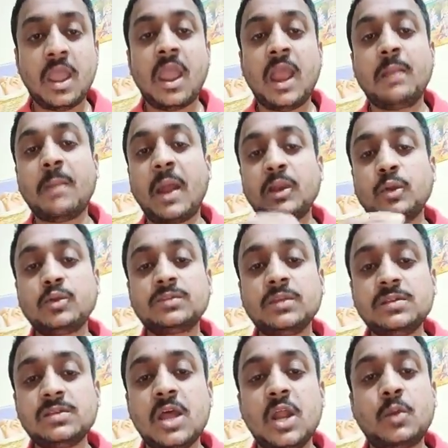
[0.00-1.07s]
in
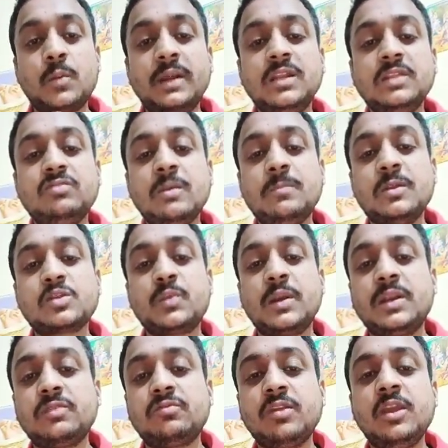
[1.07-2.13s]
mitosis, 23 plus
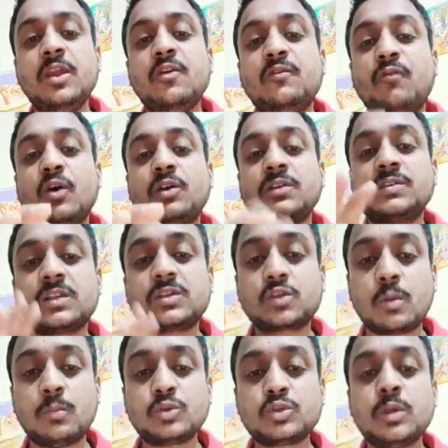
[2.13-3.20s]
23, 46
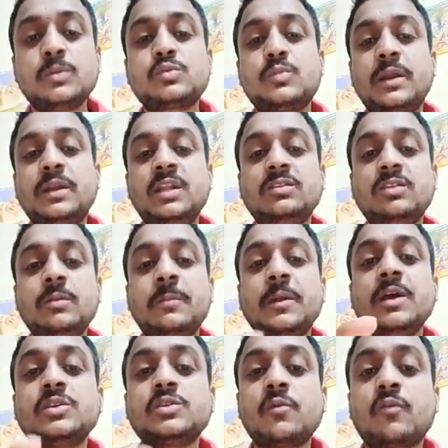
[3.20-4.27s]
chromosomes, 23
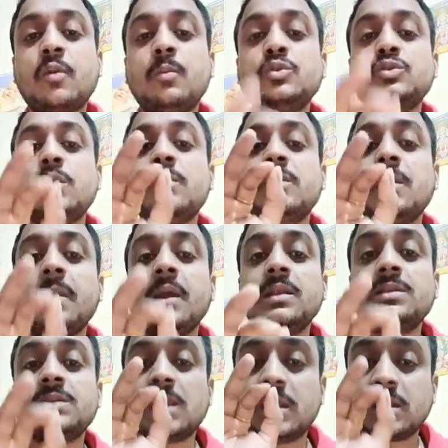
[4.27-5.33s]
pairs of chromosome
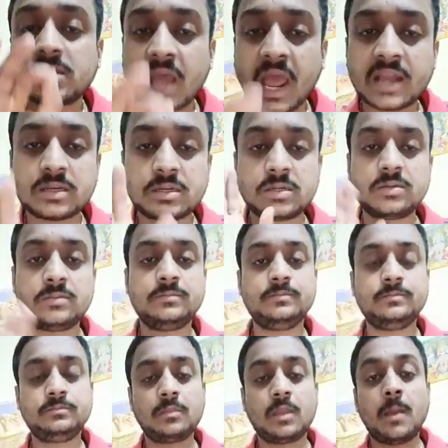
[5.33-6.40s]
remains intact.
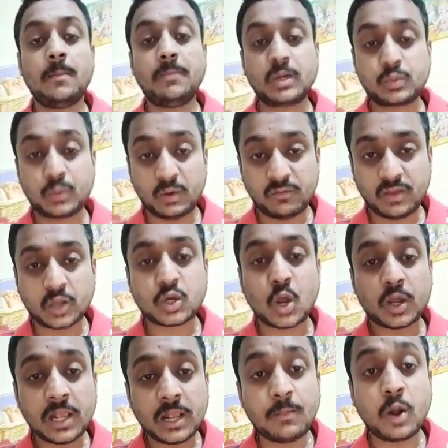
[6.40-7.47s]
But when we are
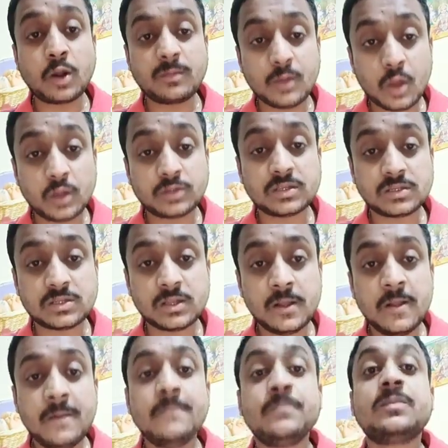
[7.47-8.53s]
talking about meiosis,
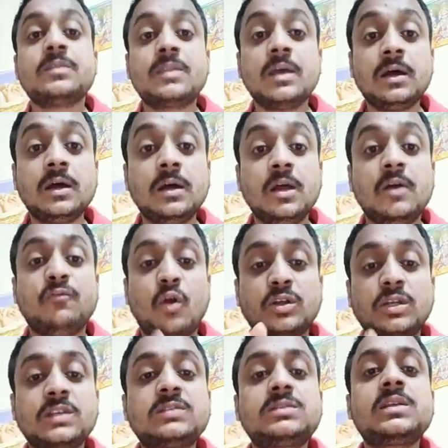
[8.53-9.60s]
the
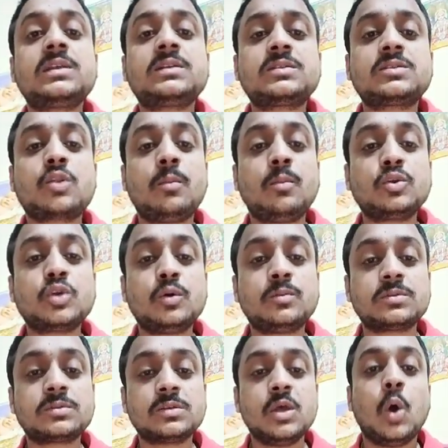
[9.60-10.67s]
46
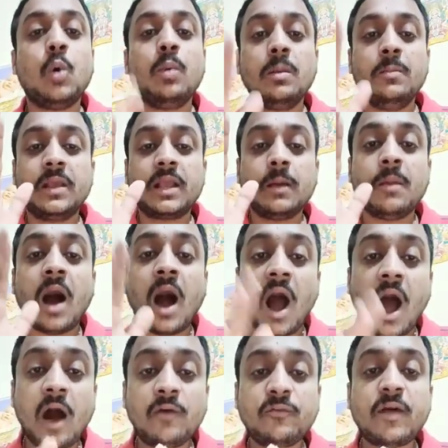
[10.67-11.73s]
chromosomes will become
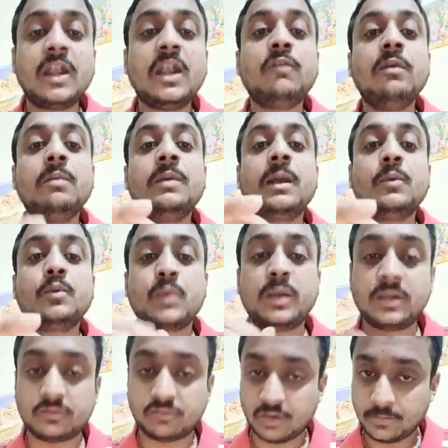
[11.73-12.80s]
half and it will become
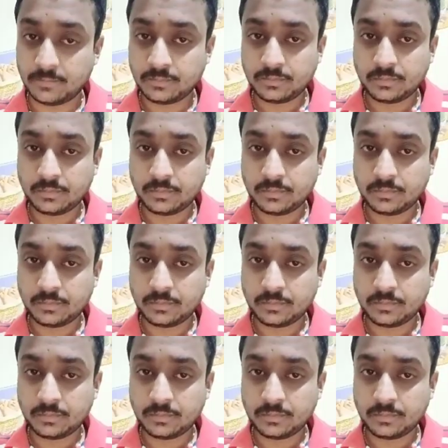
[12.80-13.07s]
23.